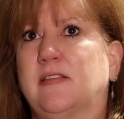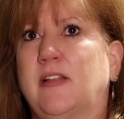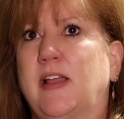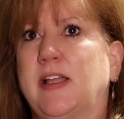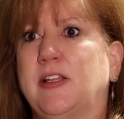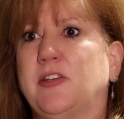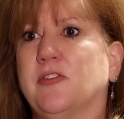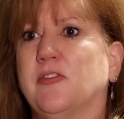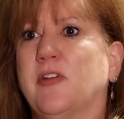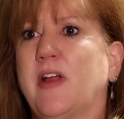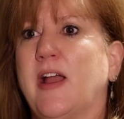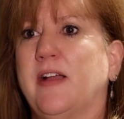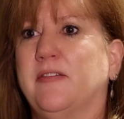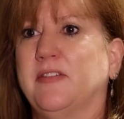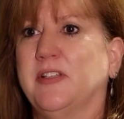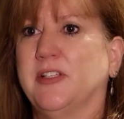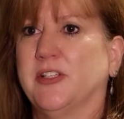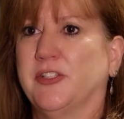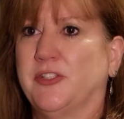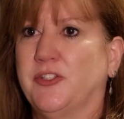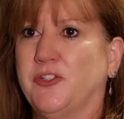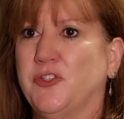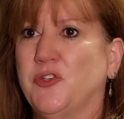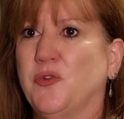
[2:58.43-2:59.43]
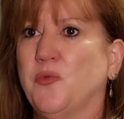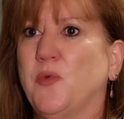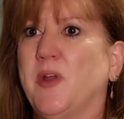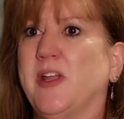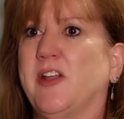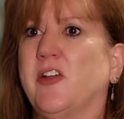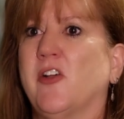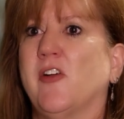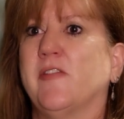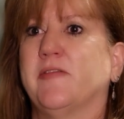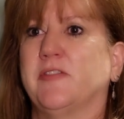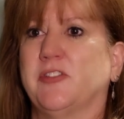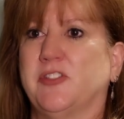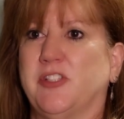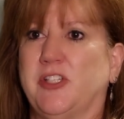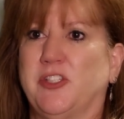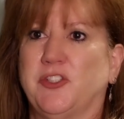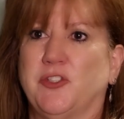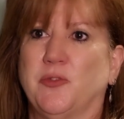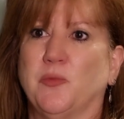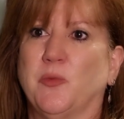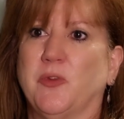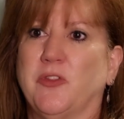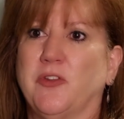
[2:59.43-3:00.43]
like you're having a two-way
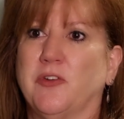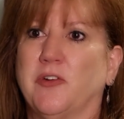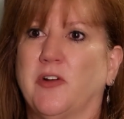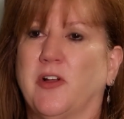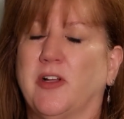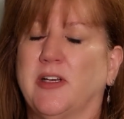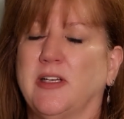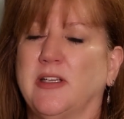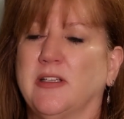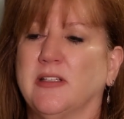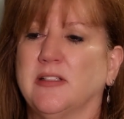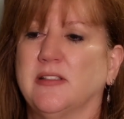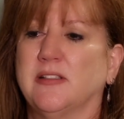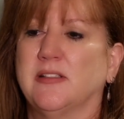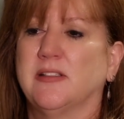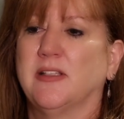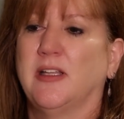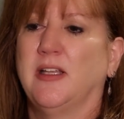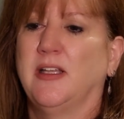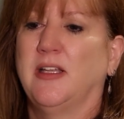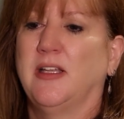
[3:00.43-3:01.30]
conversation with your audience.